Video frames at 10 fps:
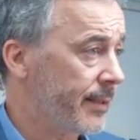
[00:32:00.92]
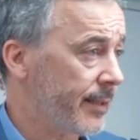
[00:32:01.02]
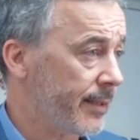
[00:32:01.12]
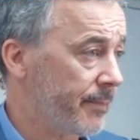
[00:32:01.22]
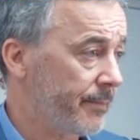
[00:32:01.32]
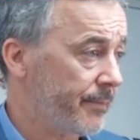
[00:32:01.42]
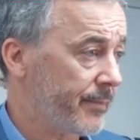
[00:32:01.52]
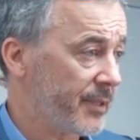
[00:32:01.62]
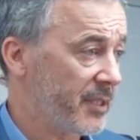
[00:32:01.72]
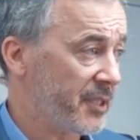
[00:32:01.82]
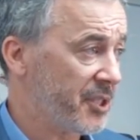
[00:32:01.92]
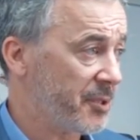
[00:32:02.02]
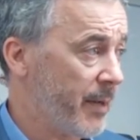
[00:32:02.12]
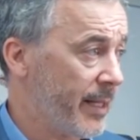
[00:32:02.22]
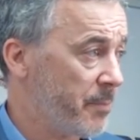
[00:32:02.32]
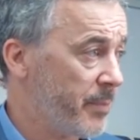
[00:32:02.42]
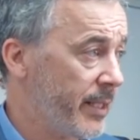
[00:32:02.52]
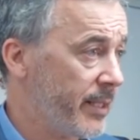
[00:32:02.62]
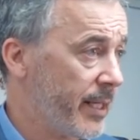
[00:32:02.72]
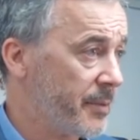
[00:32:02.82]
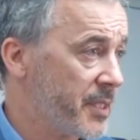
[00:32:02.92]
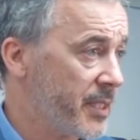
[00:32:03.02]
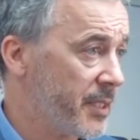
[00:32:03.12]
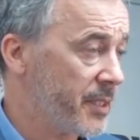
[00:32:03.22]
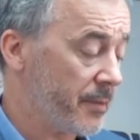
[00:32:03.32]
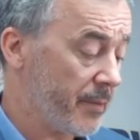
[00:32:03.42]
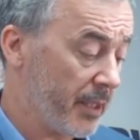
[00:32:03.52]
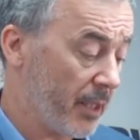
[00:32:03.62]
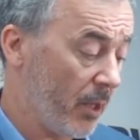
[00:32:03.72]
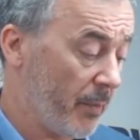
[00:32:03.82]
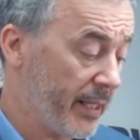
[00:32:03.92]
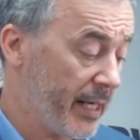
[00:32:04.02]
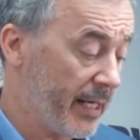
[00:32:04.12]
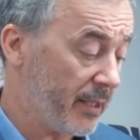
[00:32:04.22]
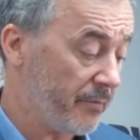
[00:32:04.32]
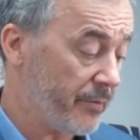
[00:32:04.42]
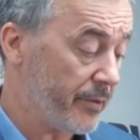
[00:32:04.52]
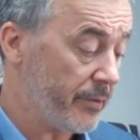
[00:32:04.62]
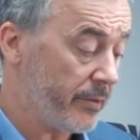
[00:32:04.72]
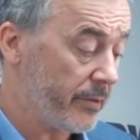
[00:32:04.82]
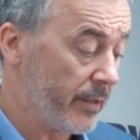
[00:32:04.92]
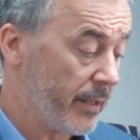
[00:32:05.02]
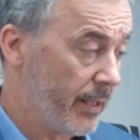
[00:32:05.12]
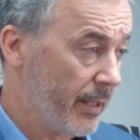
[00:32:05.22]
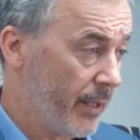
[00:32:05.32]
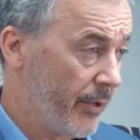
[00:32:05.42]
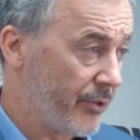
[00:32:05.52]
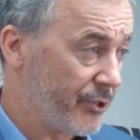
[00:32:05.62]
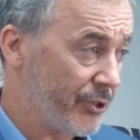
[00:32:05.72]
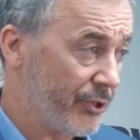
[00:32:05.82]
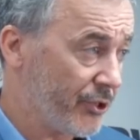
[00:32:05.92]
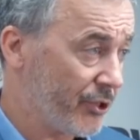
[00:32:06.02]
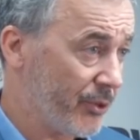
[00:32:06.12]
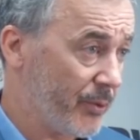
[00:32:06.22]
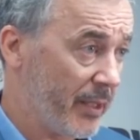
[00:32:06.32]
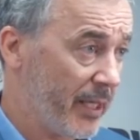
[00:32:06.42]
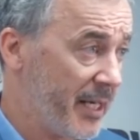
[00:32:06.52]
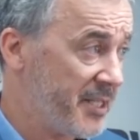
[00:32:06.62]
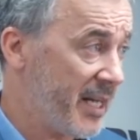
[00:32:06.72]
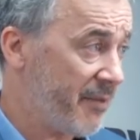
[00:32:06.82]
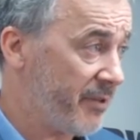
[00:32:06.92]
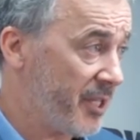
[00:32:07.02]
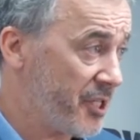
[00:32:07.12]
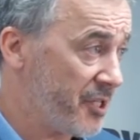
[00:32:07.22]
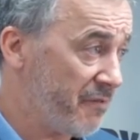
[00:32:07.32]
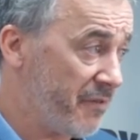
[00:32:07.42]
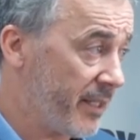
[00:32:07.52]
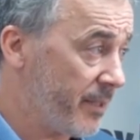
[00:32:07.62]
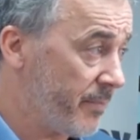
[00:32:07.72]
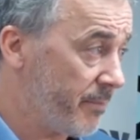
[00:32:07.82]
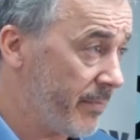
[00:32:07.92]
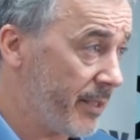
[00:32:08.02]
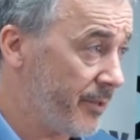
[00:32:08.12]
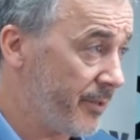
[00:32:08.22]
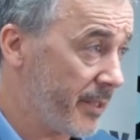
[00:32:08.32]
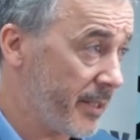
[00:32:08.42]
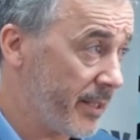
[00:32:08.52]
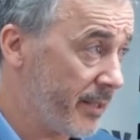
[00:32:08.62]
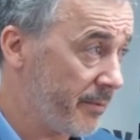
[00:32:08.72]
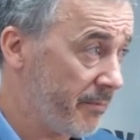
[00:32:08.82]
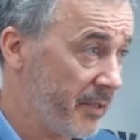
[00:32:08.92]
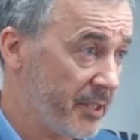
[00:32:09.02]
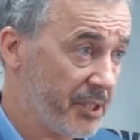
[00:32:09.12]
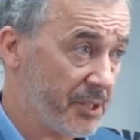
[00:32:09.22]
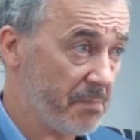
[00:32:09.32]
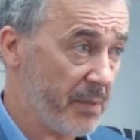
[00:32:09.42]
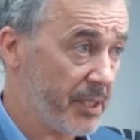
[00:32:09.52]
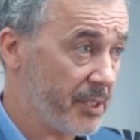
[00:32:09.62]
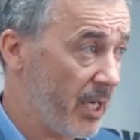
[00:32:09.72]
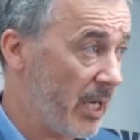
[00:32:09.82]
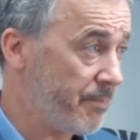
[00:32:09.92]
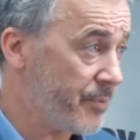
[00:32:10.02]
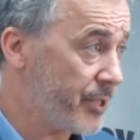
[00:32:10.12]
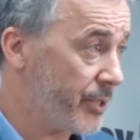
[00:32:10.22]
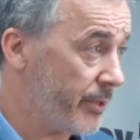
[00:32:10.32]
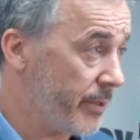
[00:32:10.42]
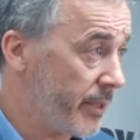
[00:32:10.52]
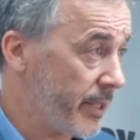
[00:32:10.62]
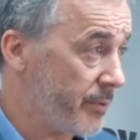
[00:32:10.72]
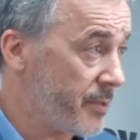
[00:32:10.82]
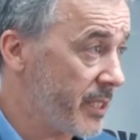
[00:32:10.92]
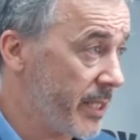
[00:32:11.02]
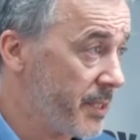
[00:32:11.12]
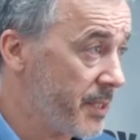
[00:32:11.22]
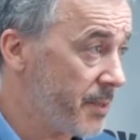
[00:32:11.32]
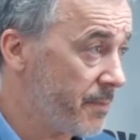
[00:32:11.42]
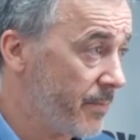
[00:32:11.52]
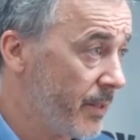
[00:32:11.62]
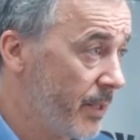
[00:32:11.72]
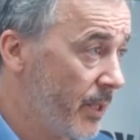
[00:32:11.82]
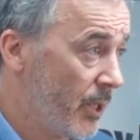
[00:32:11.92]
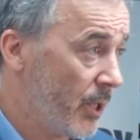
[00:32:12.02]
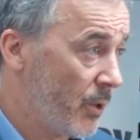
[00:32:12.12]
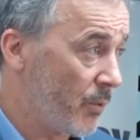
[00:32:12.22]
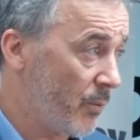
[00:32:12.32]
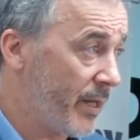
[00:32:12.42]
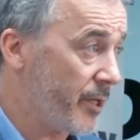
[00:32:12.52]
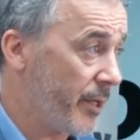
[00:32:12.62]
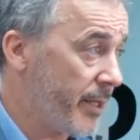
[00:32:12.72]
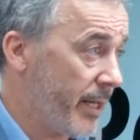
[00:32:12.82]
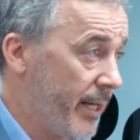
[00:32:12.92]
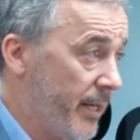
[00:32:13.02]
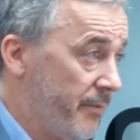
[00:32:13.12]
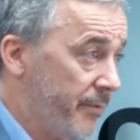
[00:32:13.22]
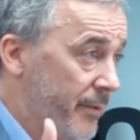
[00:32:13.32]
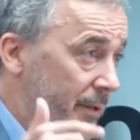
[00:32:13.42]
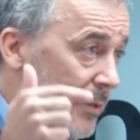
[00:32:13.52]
It's not just my opinion. I would say it's a commonly held view. There's also a definition of victim in Northern Ireland that just makes absolutely no sense. Where we now have